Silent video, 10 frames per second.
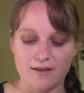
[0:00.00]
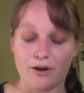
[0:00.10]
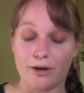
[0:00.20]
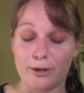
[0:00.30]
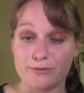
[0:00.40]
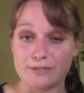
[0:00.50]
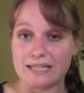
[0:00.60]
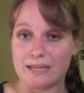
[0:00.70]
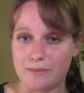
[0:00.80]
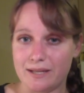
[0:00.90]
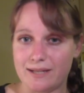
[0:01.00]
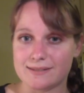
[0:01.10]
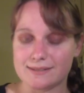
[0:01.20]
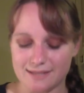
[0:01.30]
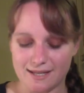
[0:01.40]
hopefully that
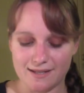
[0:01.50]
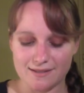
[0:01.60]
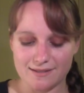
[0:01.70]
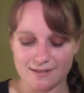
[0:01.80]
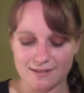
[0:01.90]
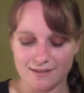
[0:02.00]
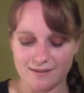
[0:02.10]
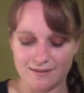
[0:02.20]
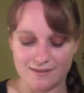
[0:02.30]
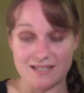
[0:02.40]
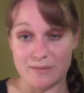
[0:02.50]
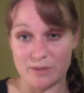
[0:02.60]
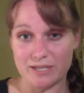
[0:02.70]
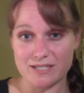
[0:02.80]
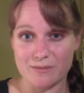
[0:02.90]
means that some of
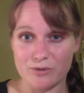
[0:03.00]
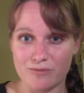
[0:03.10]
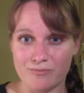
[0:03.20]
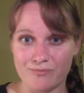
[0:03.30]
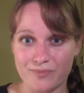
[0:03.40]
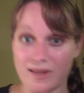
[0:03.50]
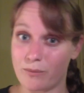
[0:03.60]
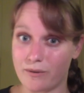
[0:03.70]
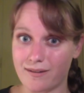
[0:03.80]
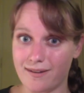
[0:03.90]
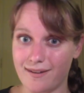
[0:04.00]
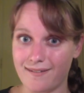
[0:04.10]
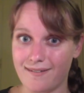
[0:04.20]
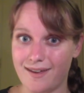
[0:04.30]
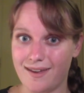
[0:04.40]
the meds I'm on are working
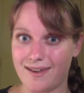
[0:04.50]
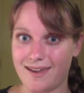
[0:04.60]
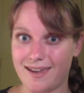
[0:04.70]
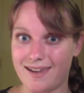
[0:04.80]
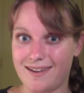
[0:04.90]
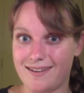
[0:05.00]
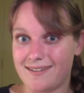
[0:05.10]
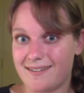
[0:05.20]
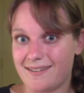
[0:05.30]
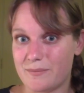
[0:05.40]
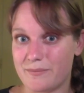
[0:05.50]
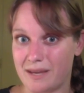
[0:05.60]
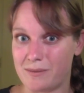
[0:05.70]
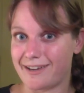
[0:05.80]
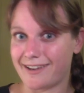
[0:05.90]
and
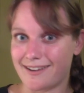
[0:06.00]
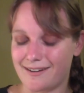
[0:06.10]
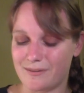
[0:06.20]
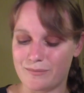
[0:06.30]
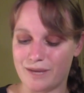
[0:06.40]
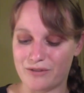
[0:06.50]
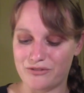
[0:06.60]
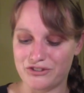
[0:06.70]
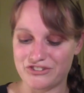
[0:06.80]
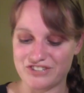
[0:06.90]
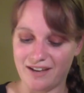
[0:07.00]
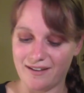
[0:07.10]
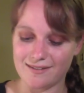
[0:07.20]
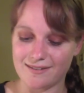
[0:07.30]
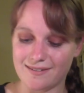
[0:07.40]
maybe I can make a few
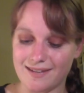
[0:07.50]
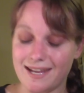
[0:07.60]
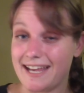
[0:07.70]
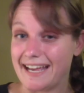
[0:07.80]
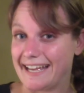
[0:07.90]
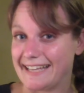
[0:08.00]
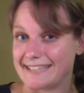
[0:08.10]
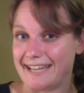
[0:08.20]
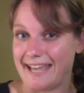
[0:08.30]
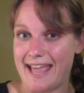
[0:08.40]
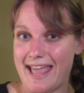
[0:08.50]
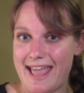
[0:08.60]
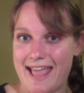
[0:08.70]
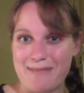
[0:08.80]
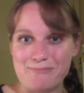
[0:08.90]
starts as I
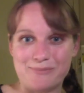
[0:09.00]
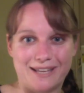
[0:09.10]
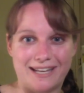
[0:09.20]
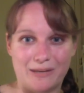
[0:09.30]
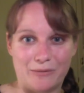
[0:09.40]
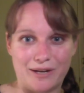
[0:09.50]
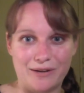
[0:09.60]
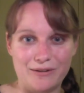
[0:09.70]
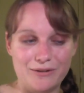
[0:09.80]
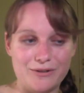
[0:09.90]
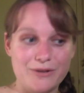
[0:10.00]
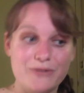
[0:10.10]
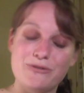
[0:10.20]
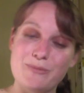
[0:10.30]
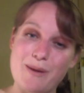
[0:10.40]
am planning one
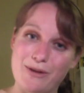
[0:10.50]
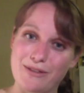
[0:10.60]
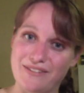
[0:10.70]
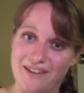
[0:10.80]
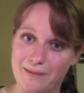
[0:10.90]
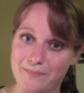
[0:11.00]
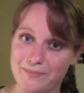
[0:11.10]
for my birthday.